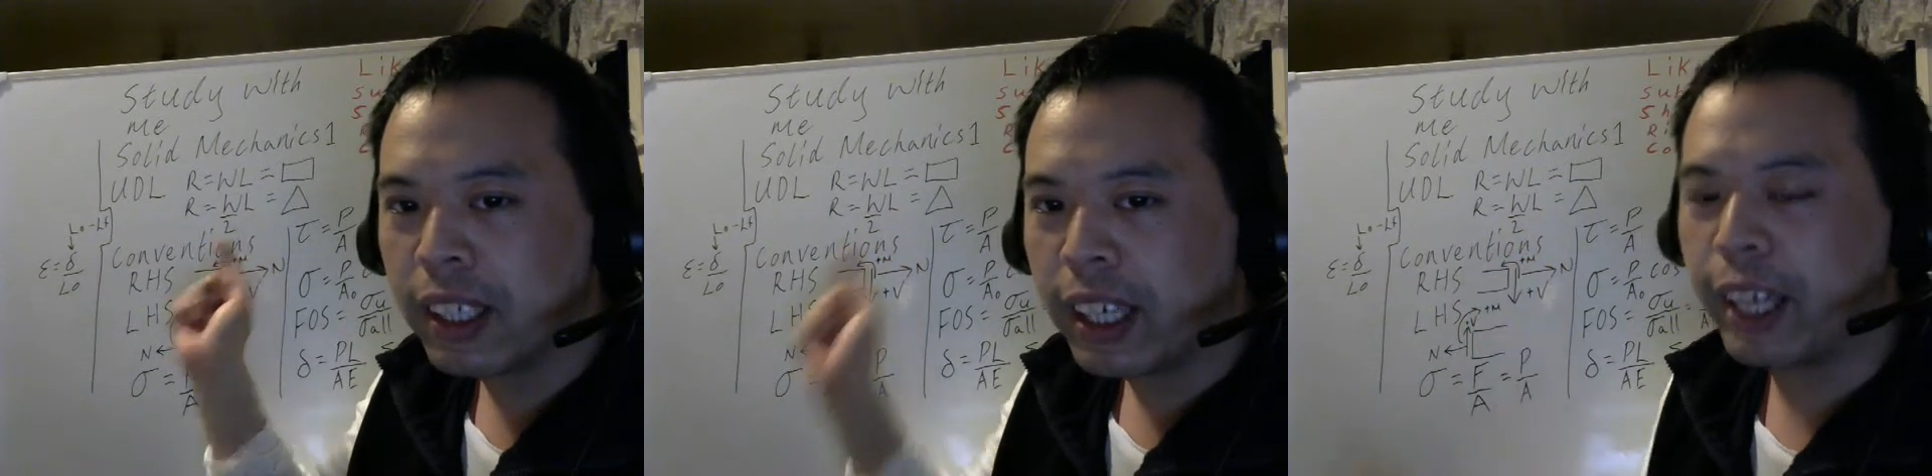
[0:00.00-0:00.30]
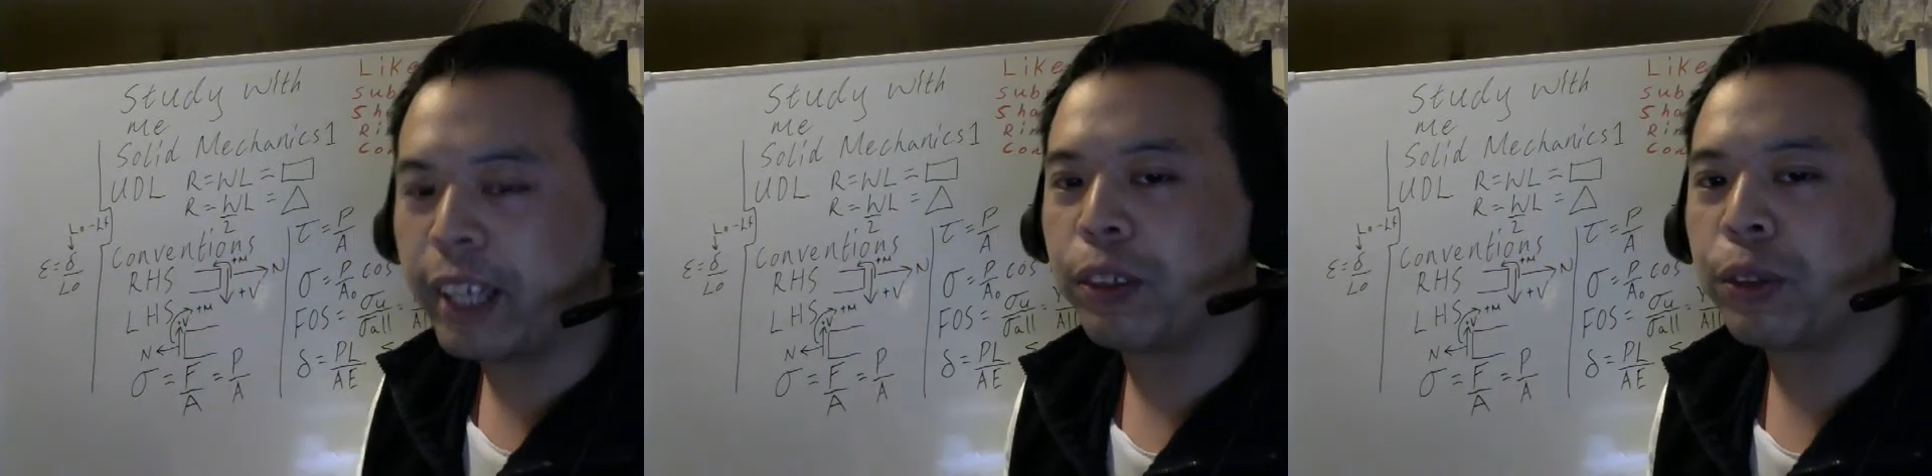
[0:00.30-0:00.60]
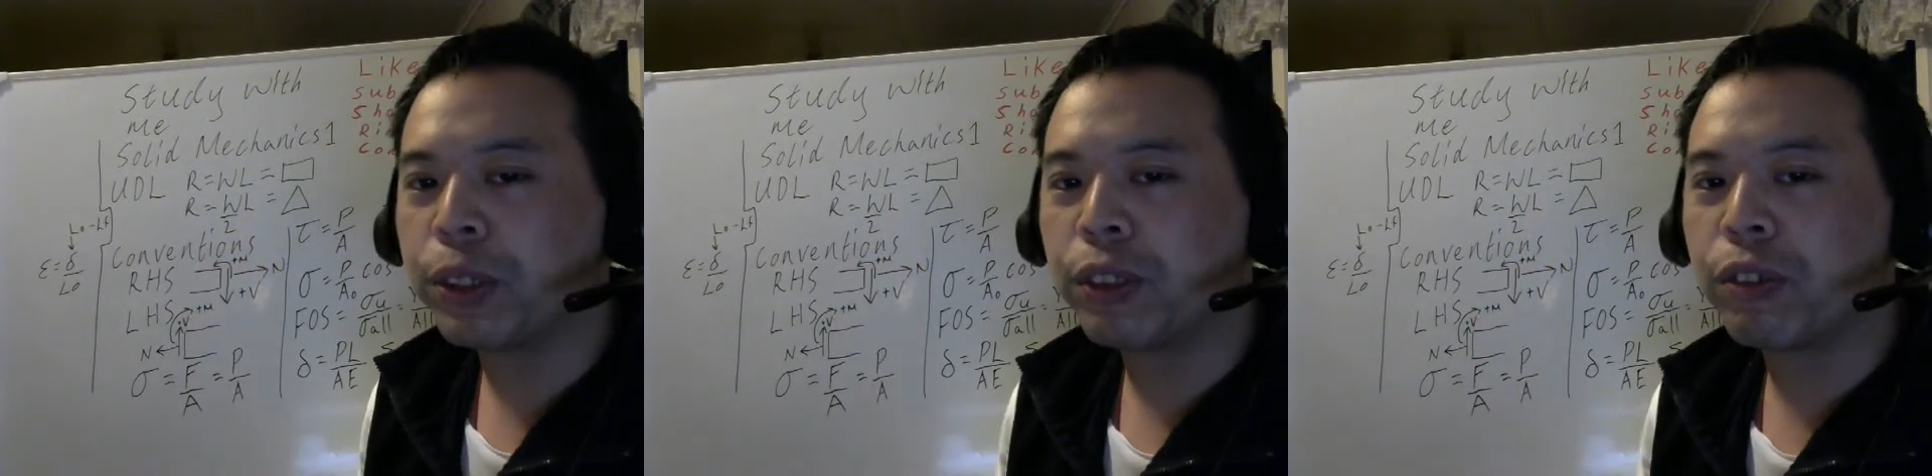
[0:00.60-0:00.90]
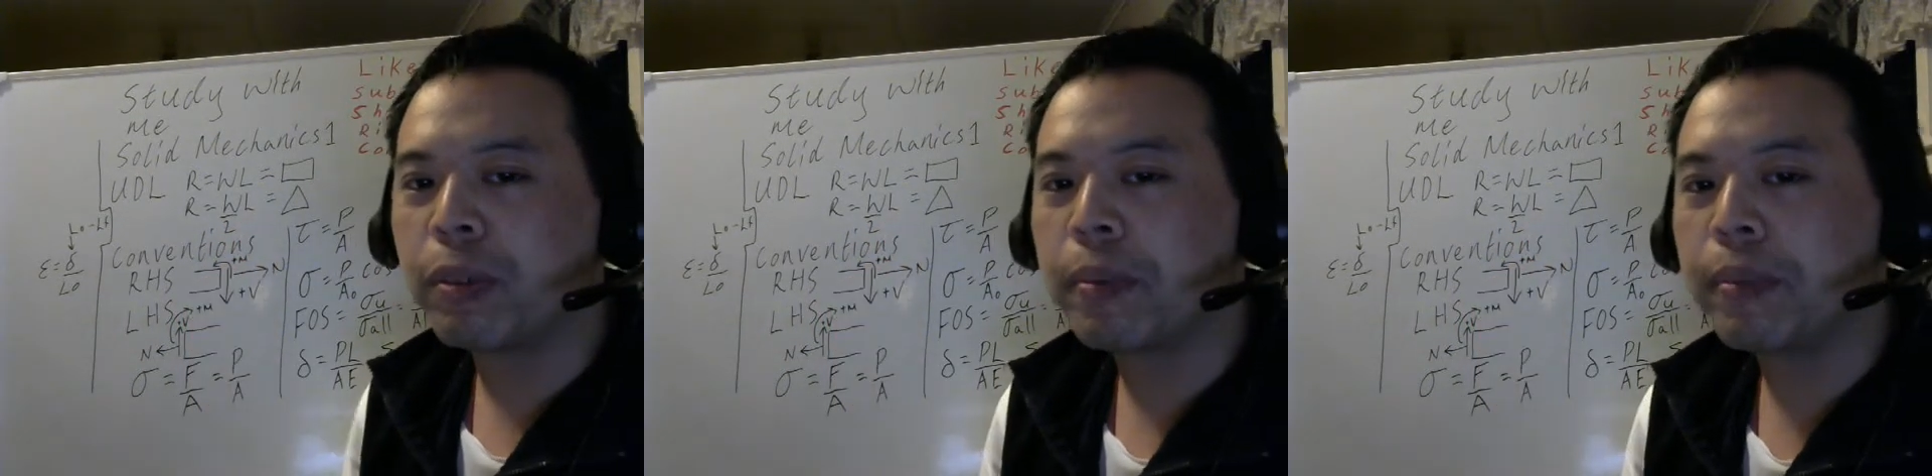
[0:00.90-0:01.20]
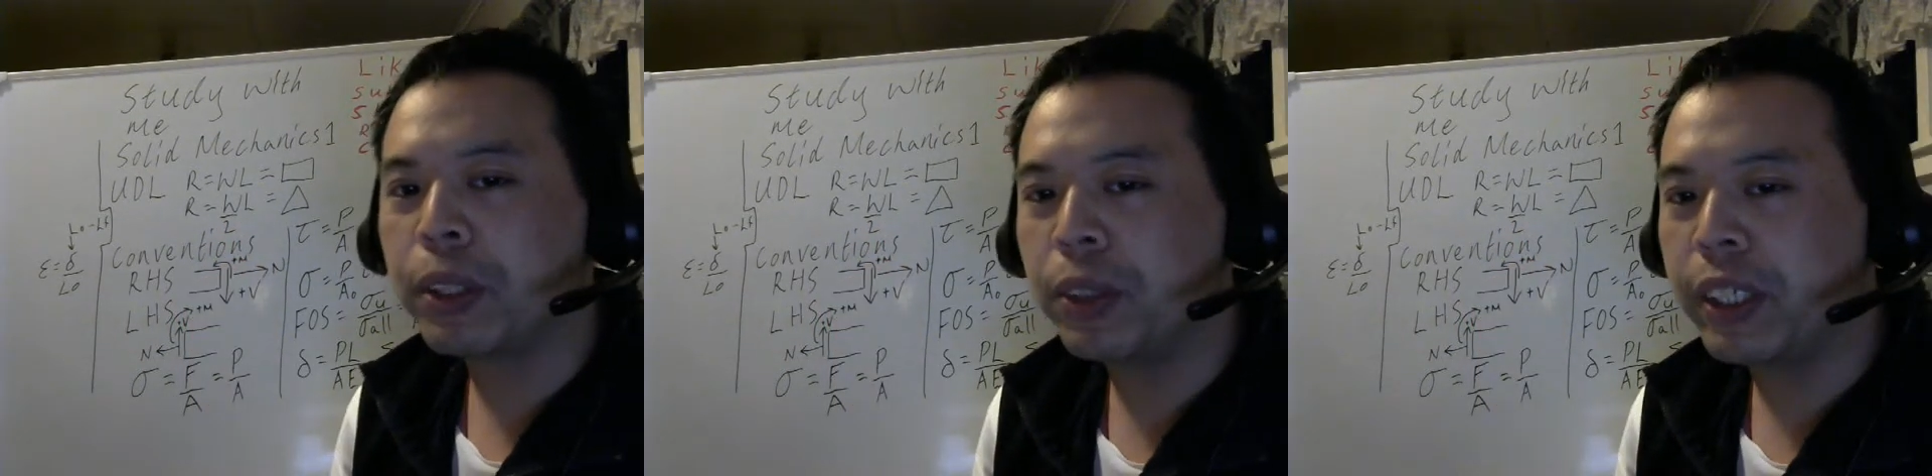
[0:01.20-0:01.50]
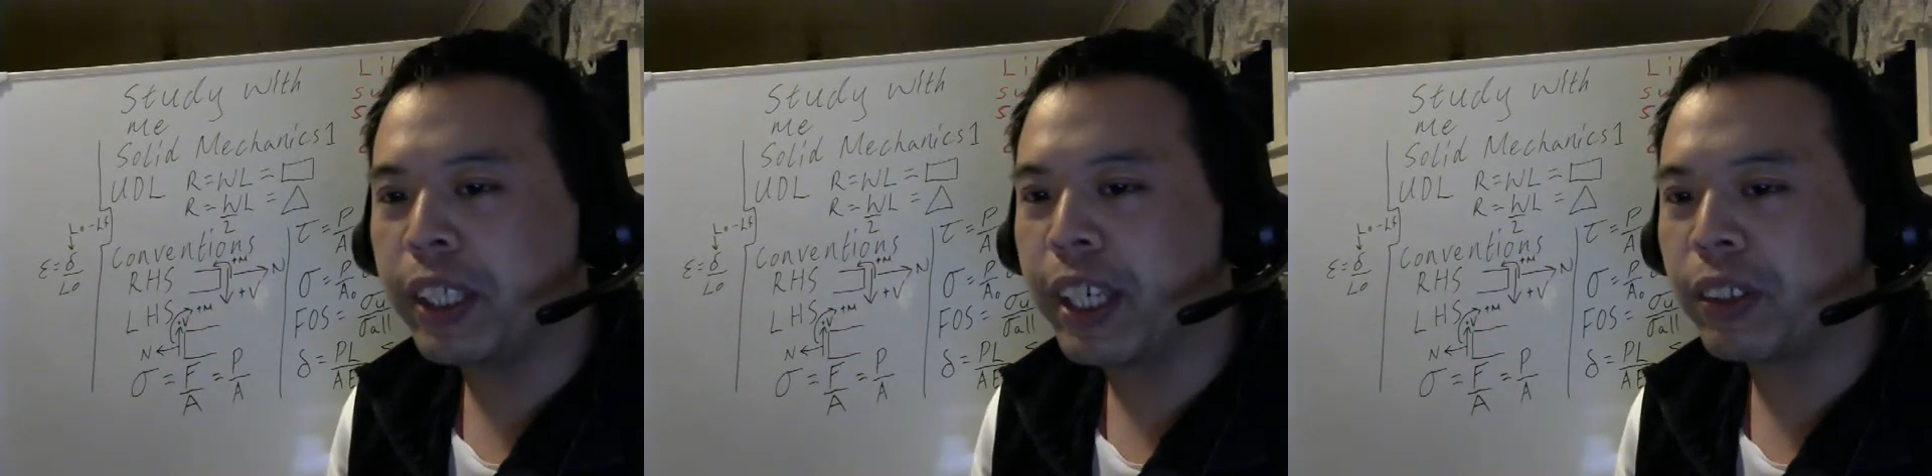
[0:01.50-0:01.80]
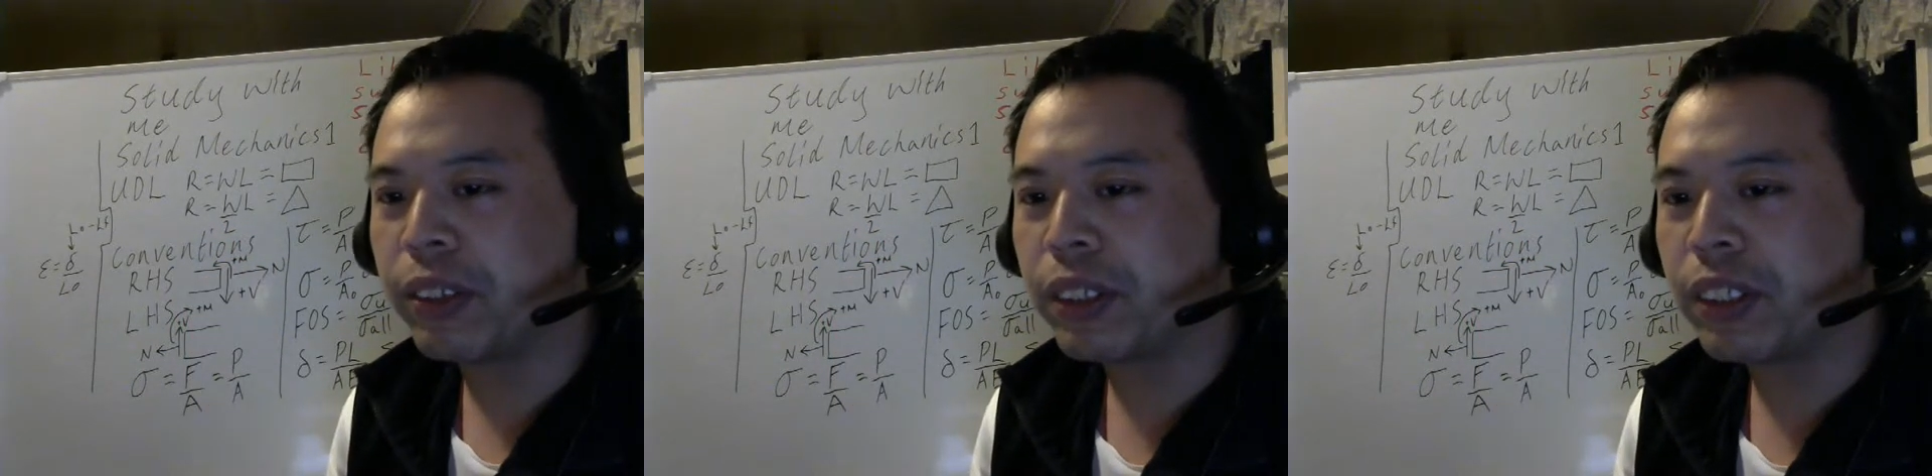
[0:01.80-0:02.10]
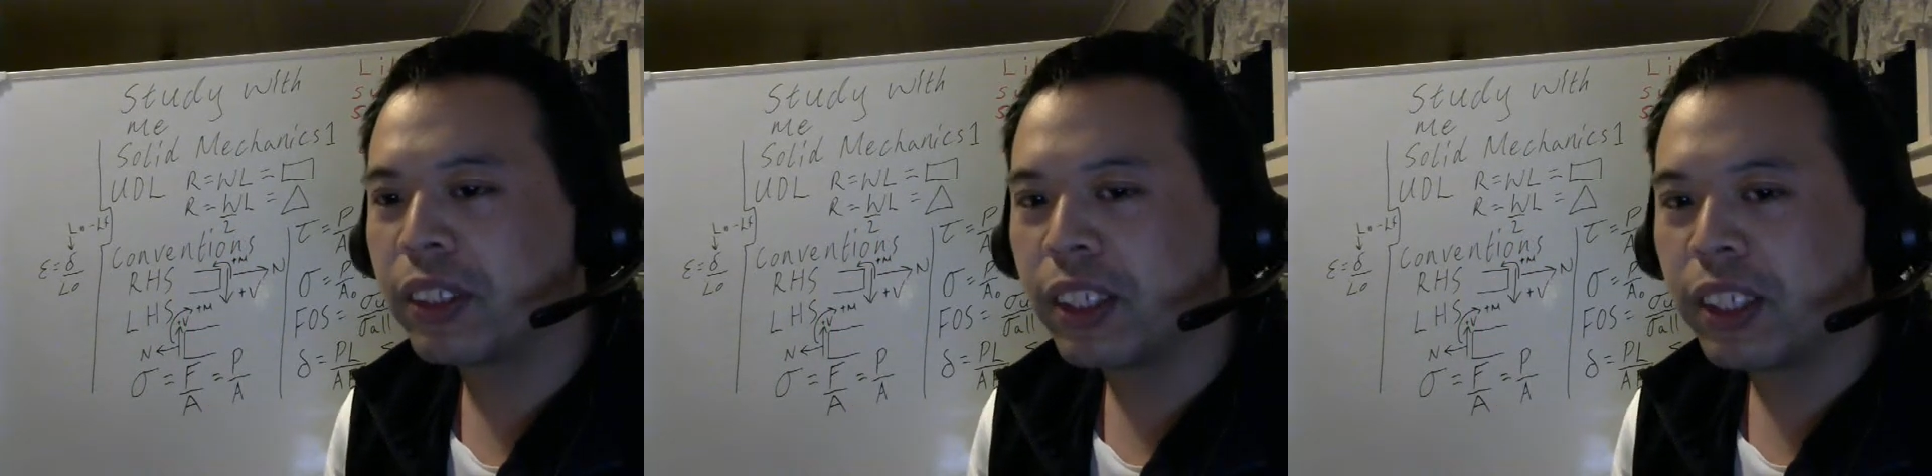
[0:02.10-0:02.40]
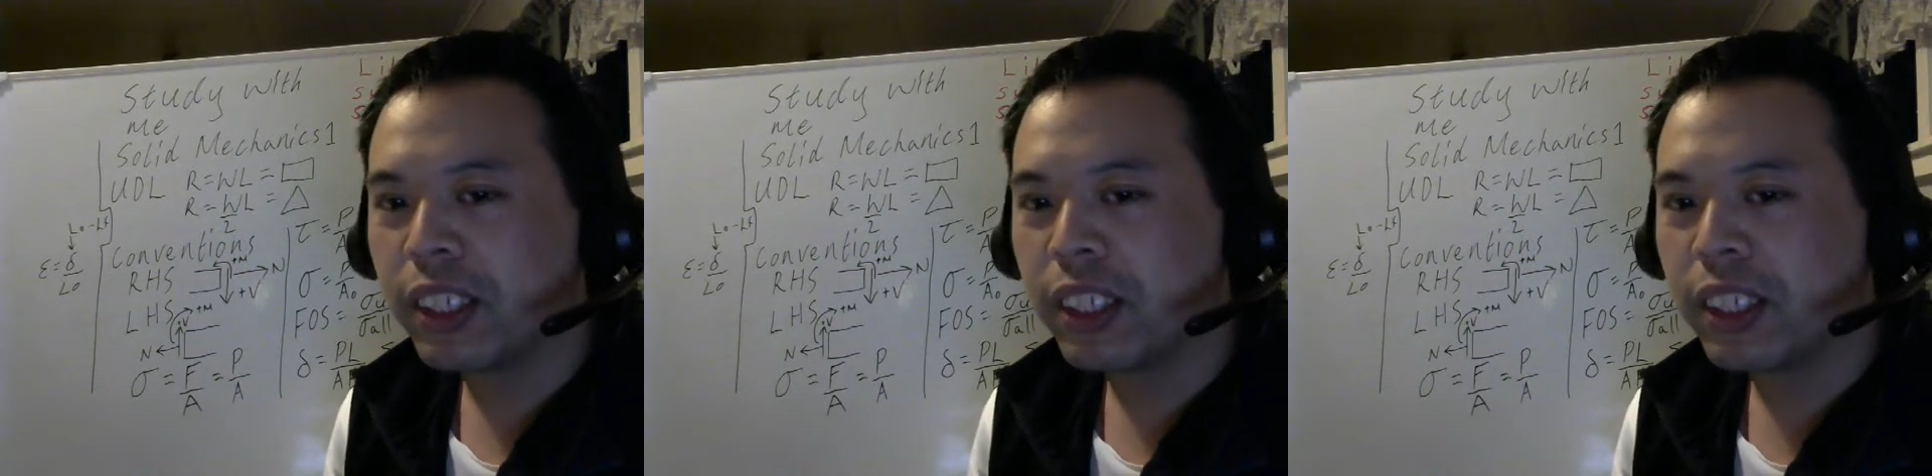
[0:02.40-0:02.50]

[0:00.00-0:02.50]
And also remember UDLs,